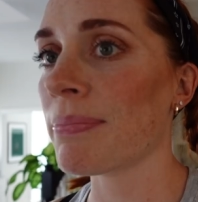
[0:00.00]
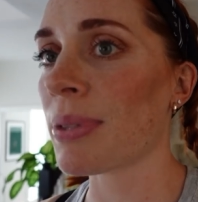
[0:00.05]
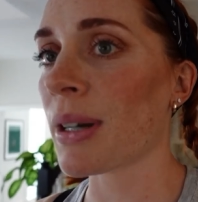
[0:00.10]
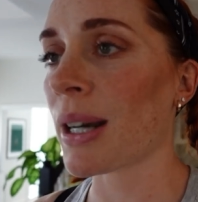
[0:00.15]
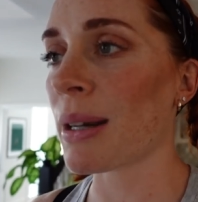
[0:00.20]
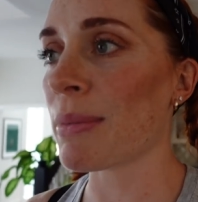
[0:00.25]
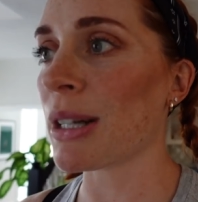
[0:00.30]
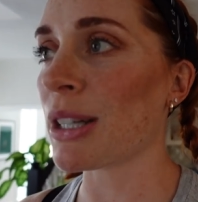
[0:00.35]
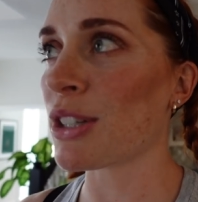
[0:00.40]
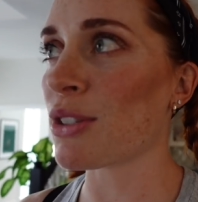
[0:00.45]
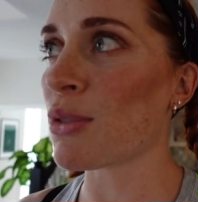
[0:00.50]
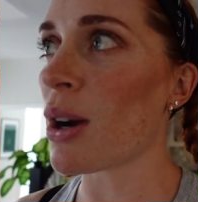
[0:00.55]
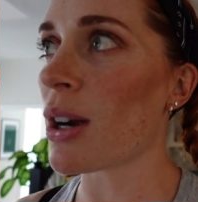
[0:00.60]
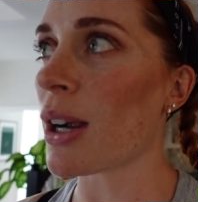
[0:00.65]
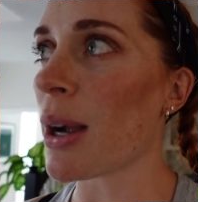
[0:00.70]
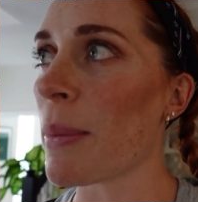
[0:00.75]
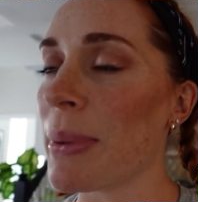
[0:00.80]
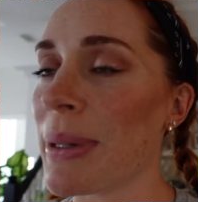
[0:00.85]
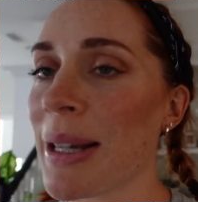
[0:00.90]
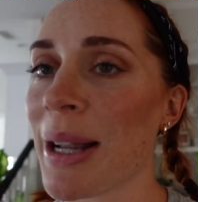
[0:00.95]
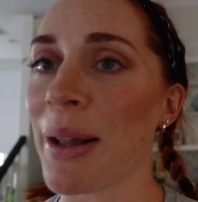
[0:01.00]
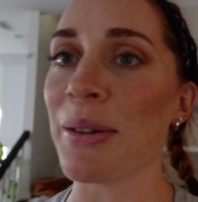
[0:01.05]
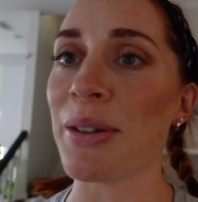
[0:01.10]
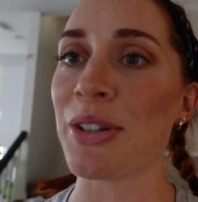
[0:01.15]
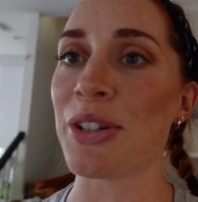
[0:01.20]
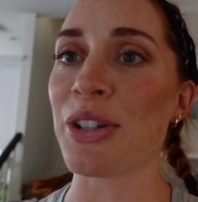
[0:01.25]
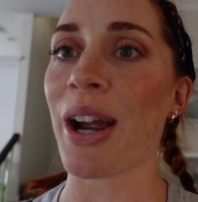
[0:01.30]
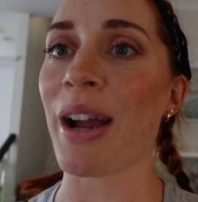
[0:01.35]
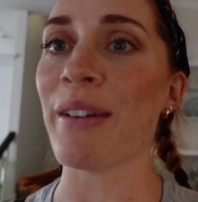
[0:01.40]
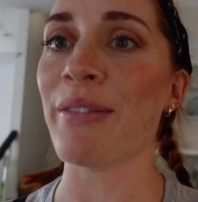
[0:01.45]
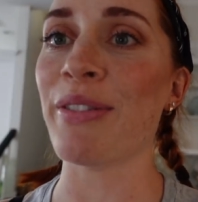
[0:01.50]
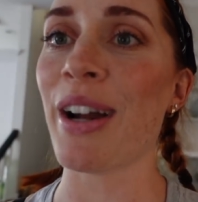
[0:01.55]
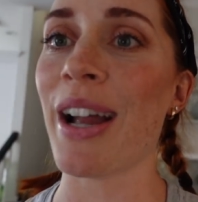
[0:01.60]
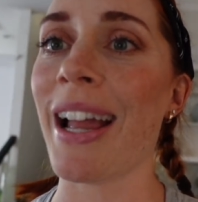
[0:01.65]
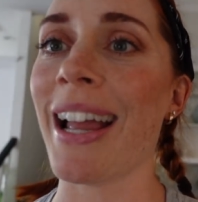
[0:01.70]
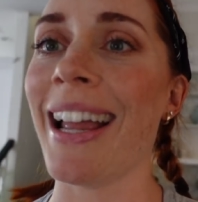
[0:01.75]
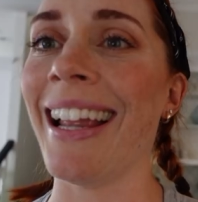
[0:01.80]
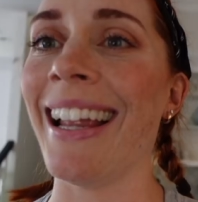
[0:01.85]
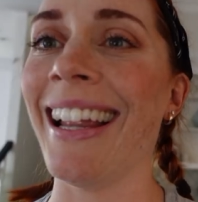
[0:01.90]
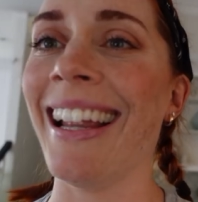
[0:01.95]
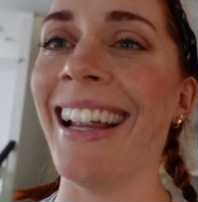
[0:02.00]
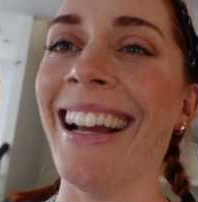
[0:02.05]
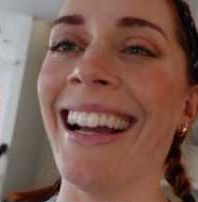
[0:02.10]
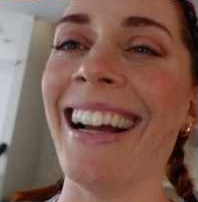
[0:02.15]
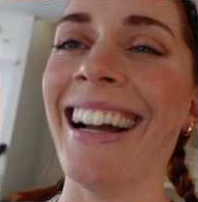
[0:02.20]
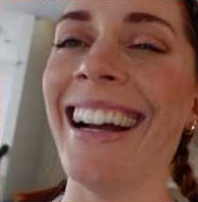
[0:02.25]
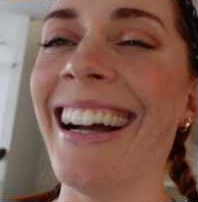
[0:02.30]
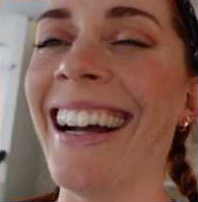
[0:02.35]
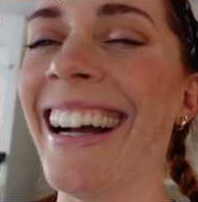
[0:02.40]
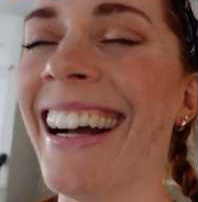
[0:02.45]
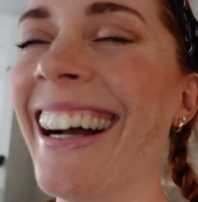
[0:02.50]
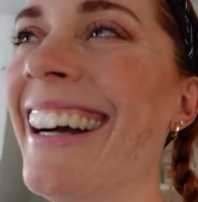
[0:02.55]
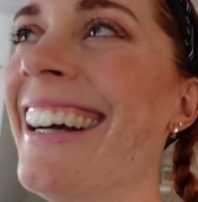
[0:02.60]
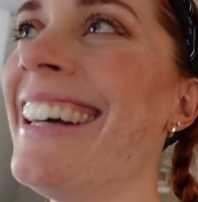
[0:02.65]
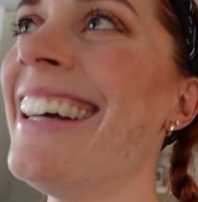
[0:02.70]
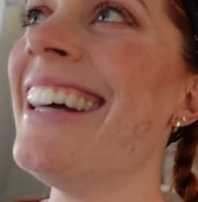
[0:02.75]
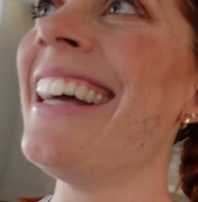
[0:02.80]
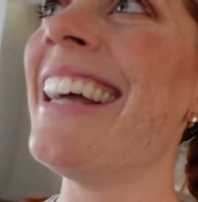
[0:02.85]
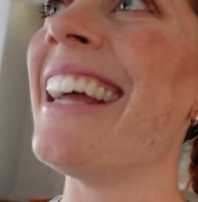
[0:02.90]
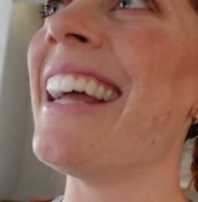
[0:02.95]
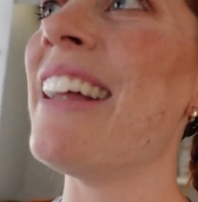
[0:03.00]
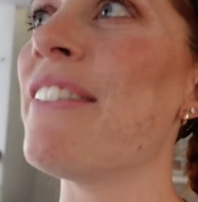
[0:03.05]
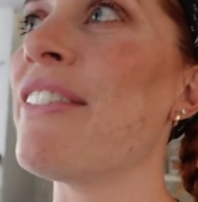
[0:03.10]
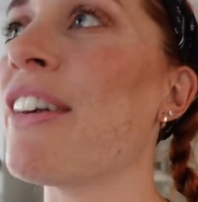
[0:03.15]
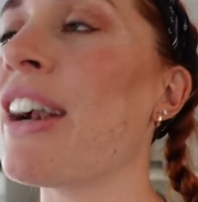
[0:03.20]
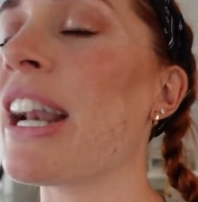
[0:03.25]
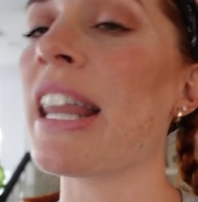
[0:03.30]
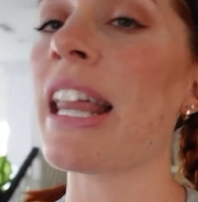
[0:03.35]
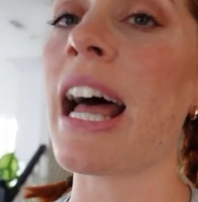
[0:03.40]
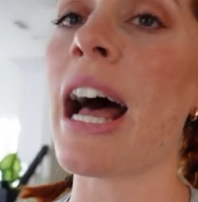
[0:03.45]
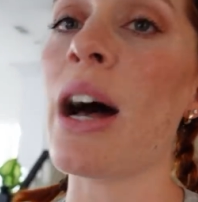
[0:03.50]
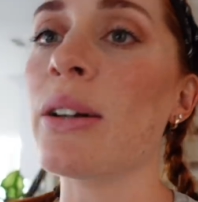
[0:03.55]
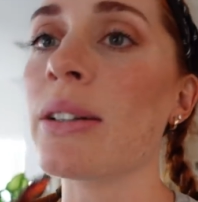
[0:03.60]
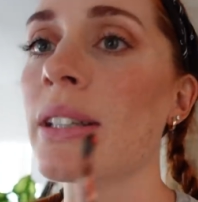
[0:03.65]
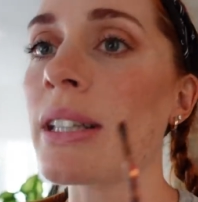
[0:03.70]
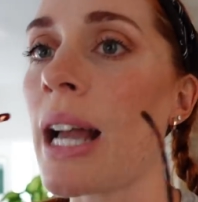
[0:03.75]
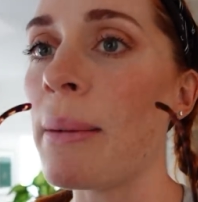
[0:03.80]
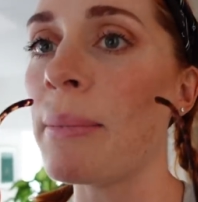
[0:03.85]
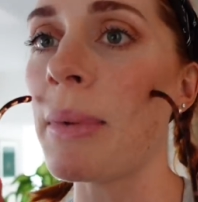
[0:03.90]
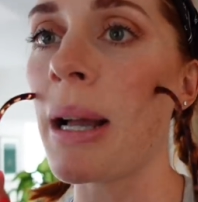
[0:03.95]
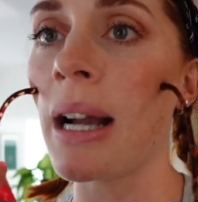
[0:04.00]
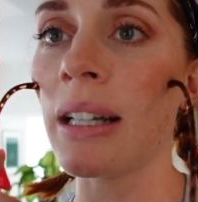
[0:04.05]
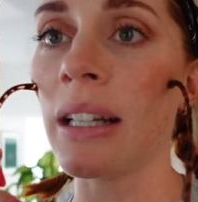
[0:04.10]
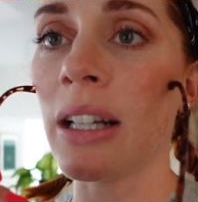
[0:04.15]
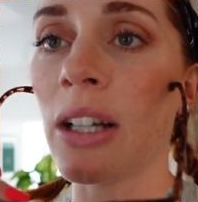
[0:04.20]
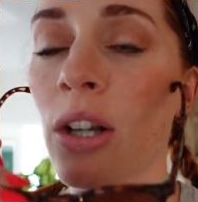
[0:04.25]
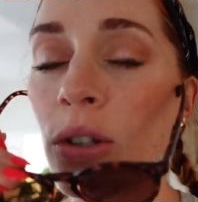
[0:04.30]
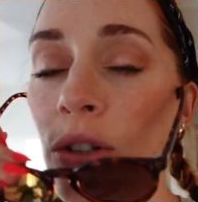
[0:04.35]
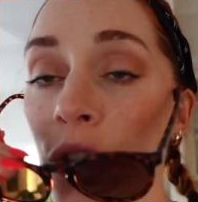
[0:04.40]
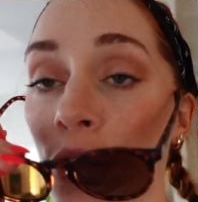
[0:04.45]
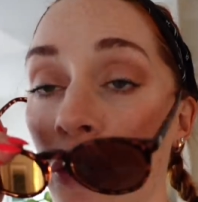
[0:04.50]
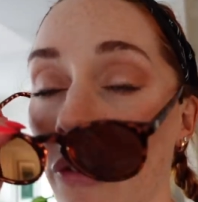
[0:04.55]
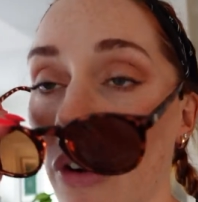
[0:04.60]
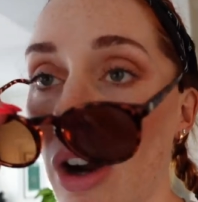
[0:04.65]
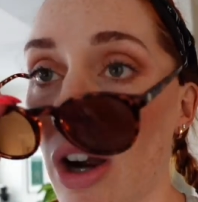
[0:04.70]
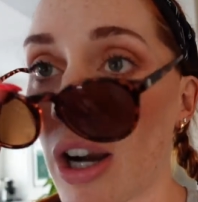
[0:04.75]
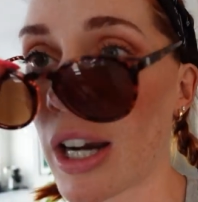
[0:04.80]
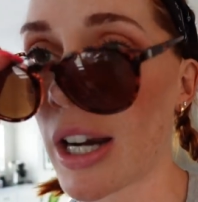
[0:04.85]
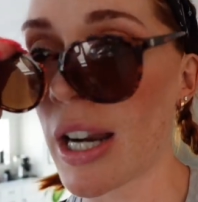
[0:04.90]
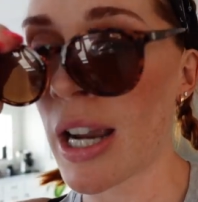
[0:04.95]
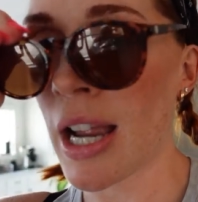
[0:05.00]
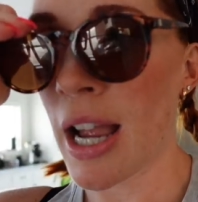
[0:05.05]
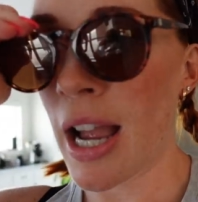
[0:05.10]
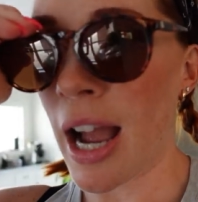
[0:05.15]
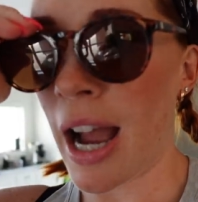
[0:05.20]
pretty much walk up and down the driveway in front of the house. I'm not gonna go too far.